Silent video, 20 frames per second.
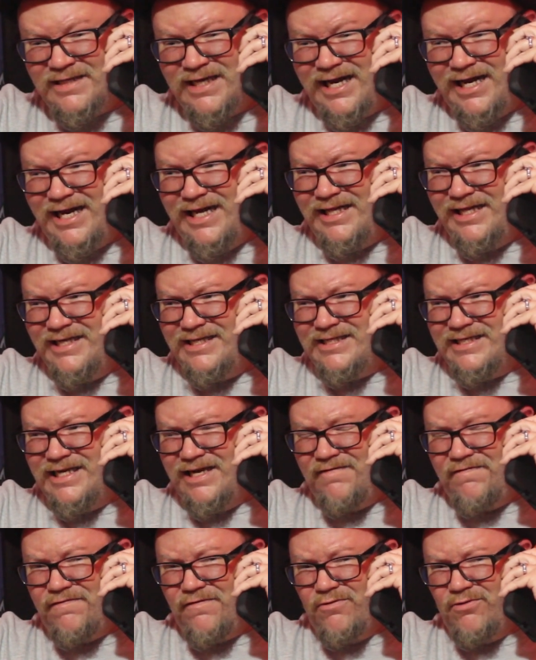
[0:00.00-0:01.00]
I at least
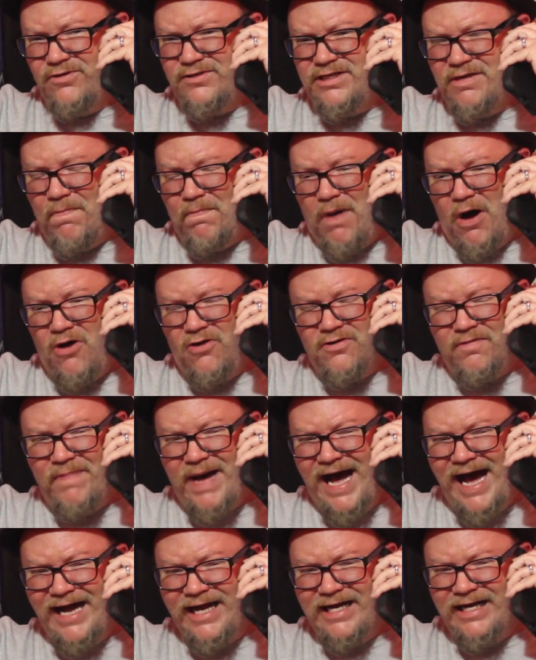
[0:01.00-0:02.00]
get Fairuza Balk
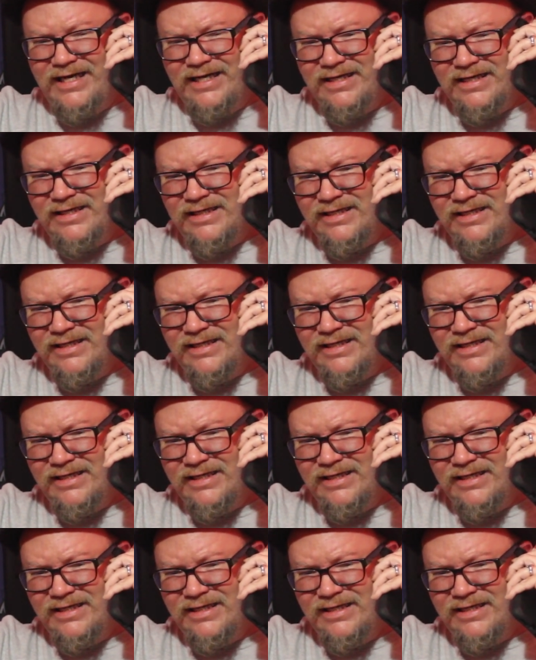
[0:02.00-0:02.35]
back?